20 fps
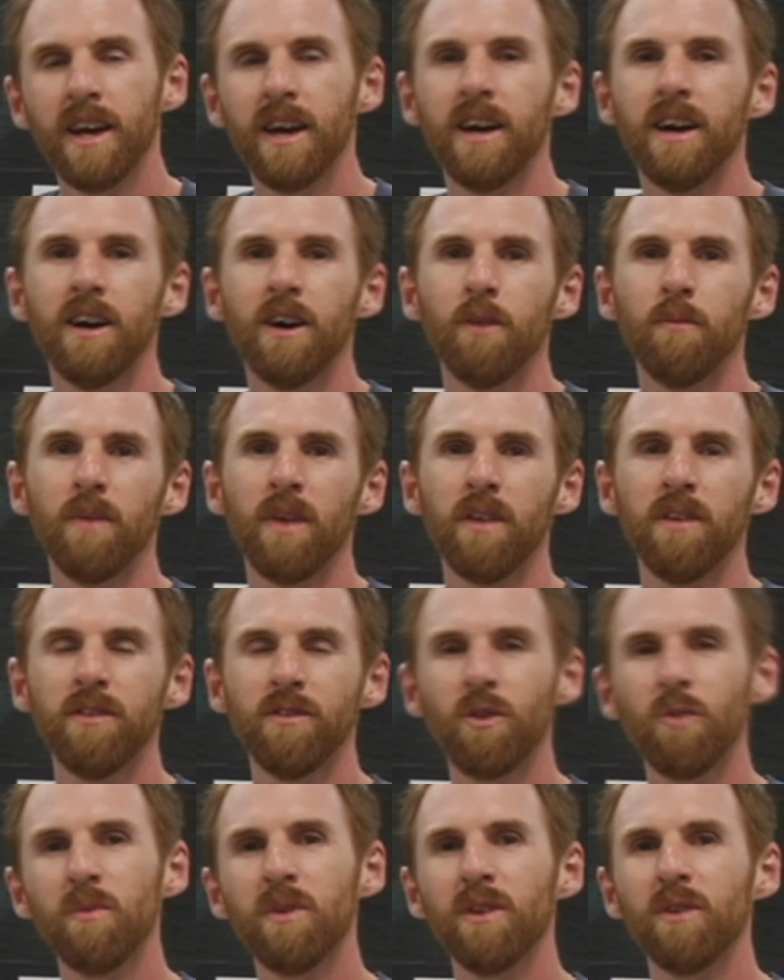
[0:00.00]
Now this
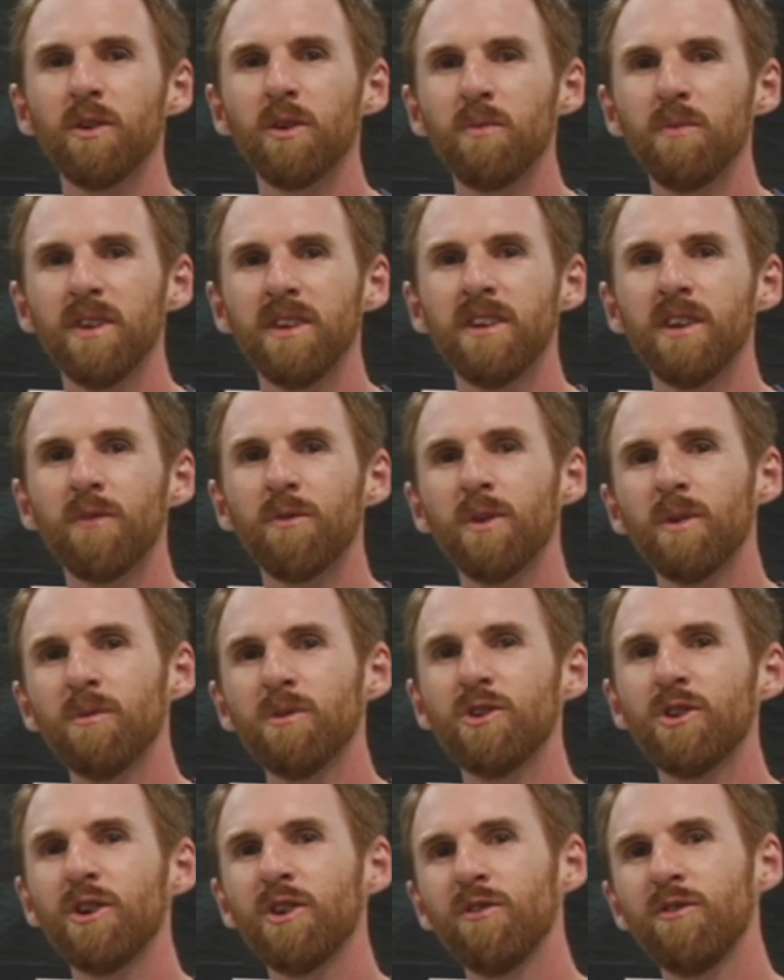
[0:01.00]
is going to be a little bit different. I'm
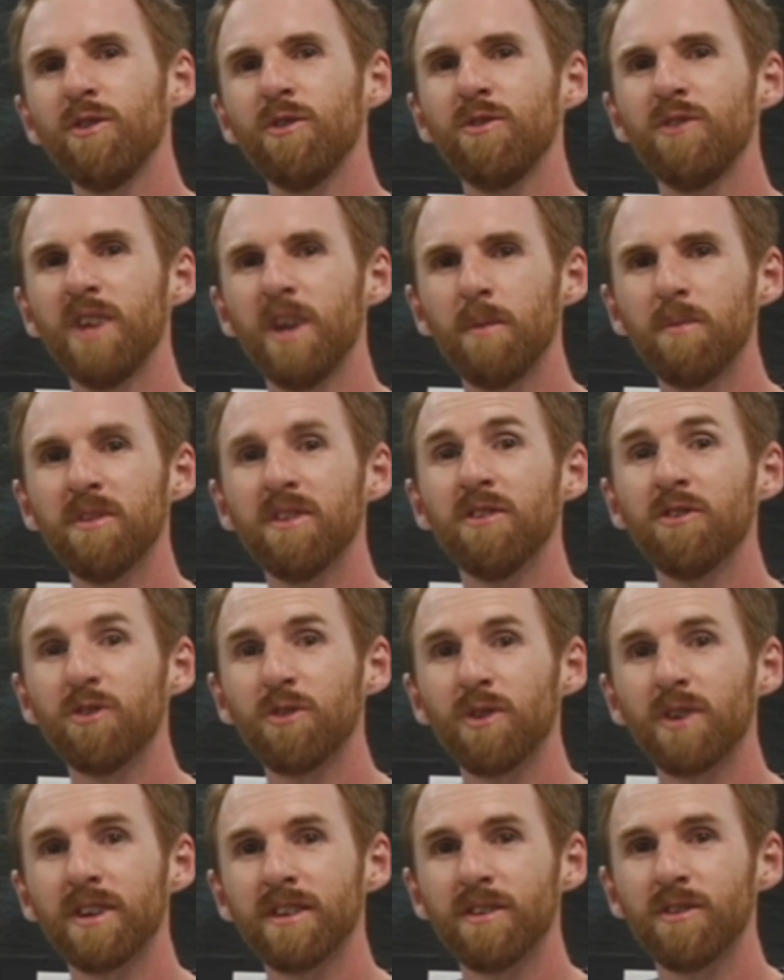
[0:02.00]
going to show you a few tips and
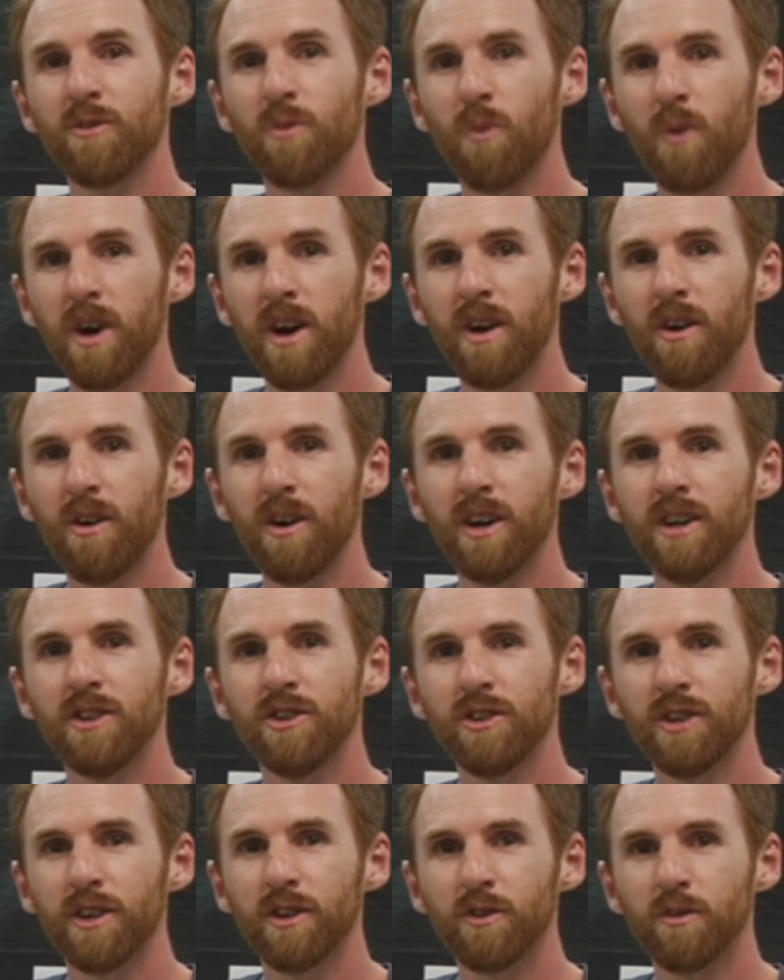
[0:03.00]
tricks as well on
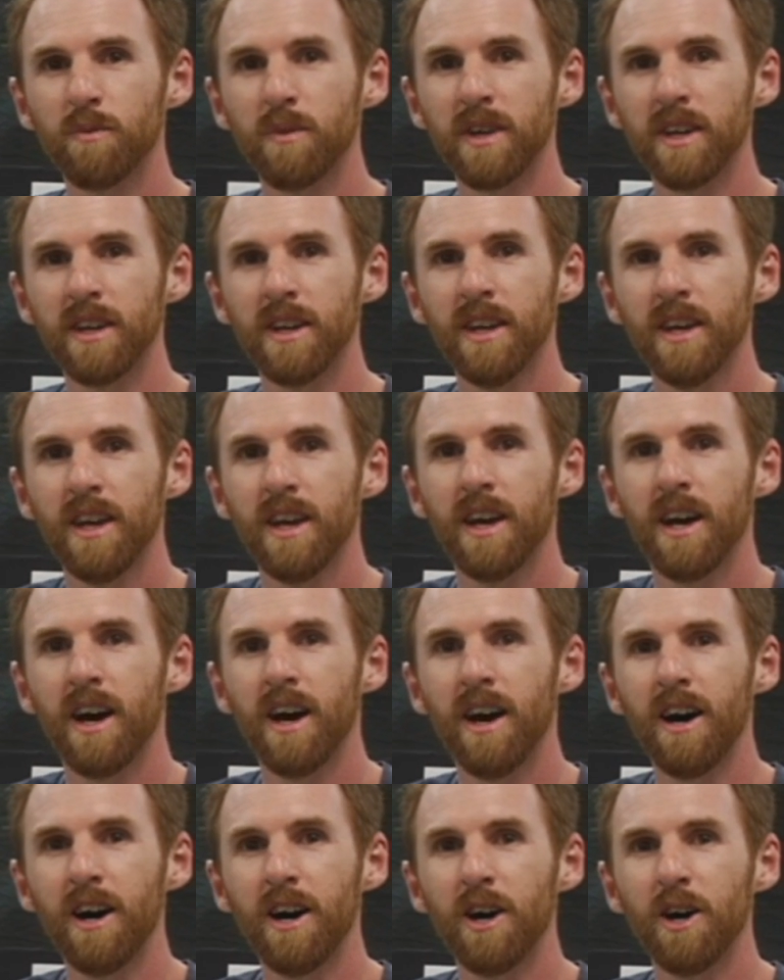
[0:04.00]
shutter speed
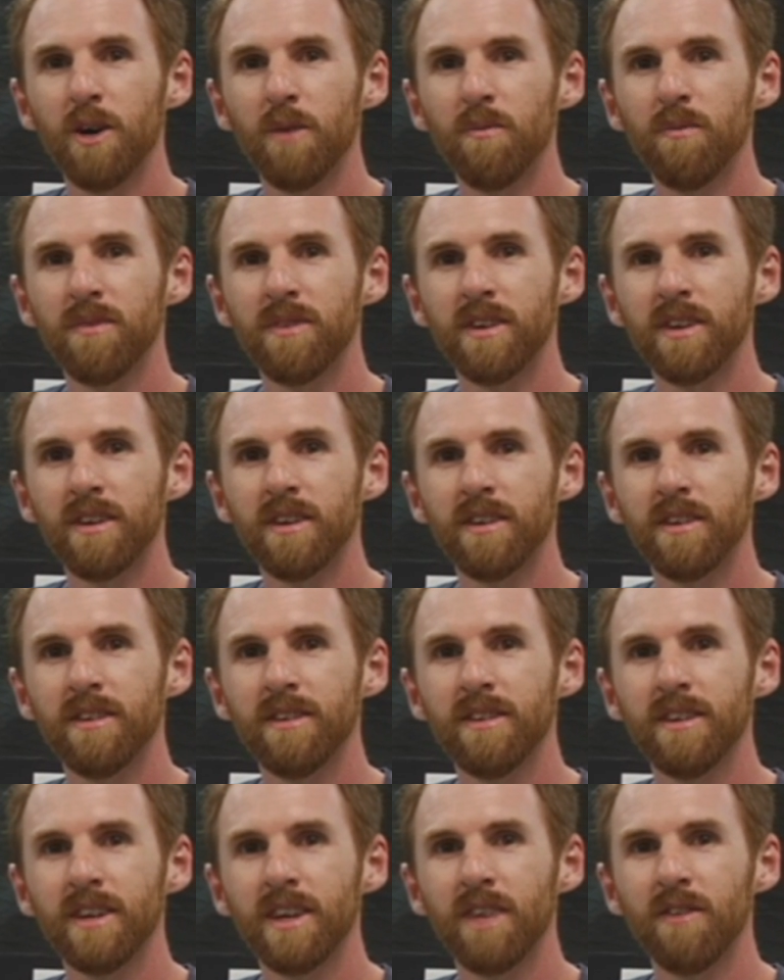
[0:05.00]
to
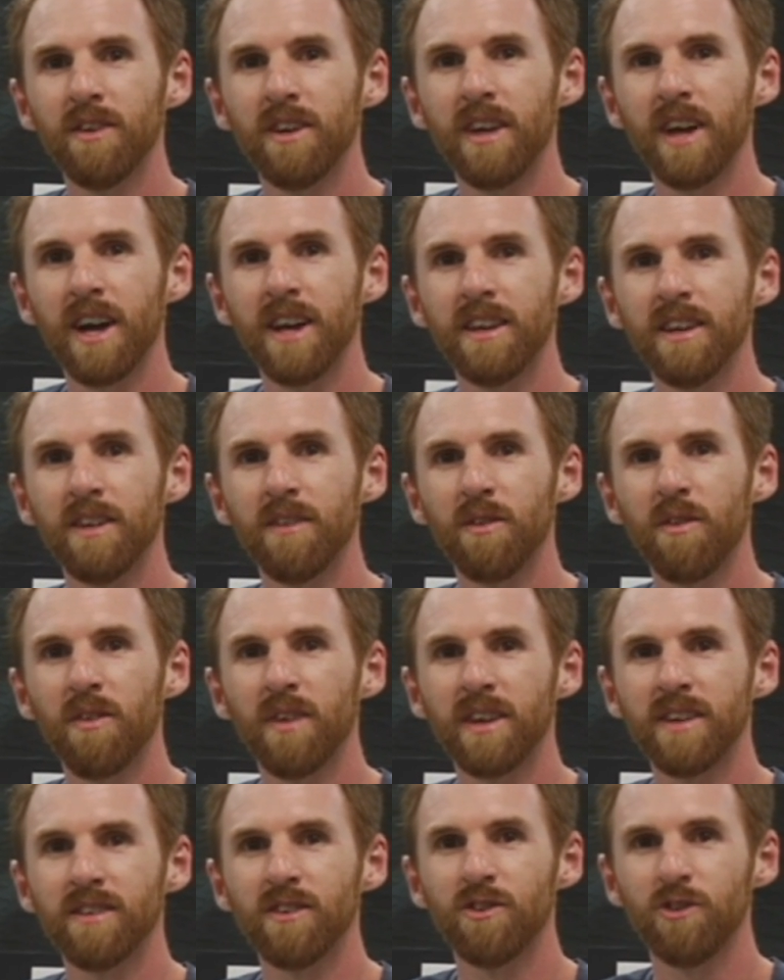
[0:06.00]
give you an idea of the
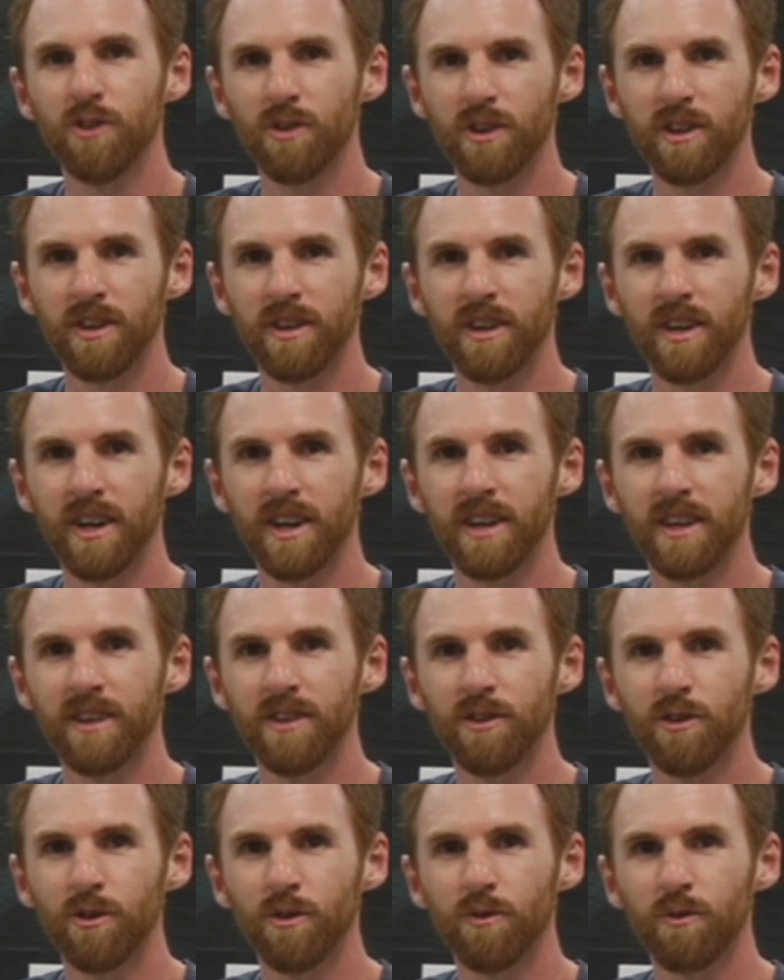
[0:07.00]
things that you
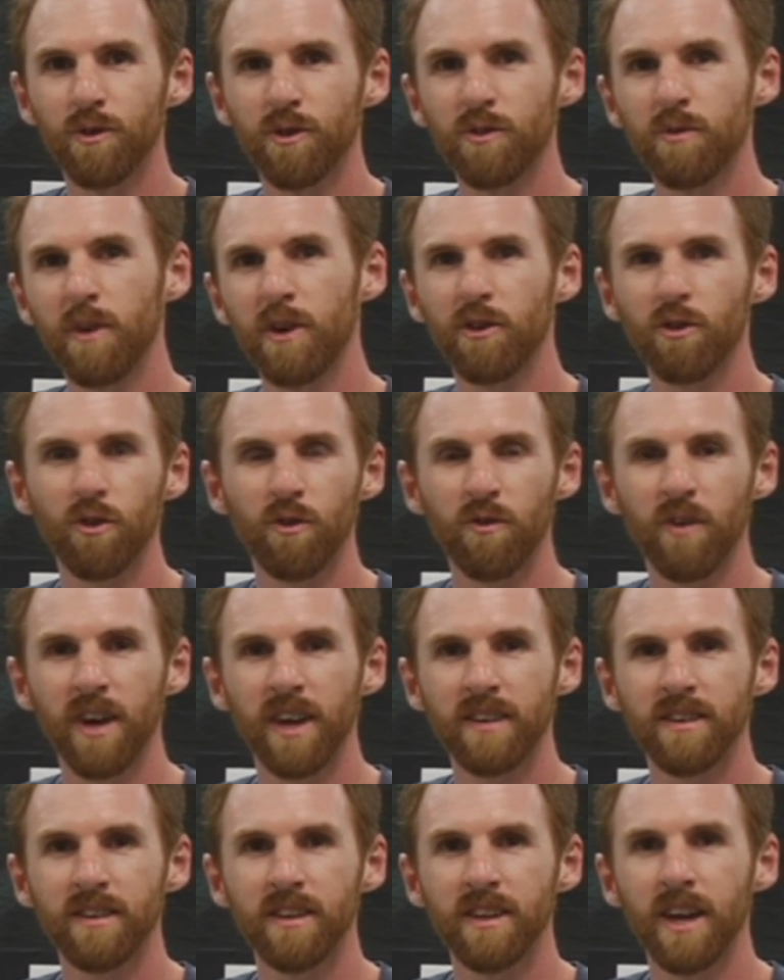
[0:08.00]
can do for special
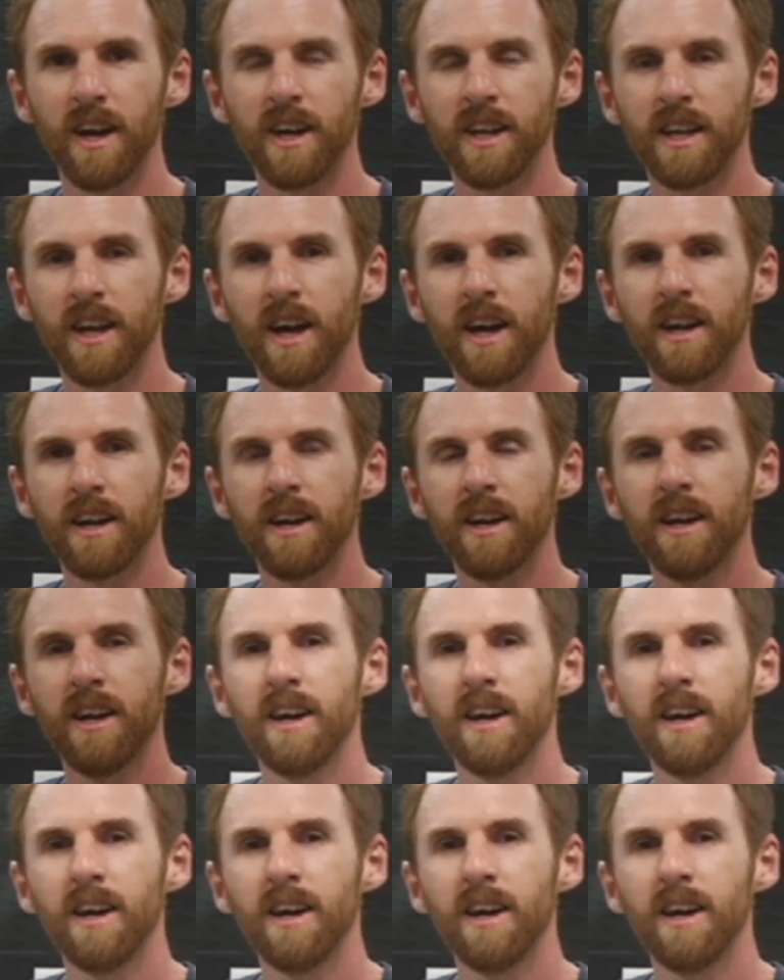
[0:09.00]
effects and yada yada.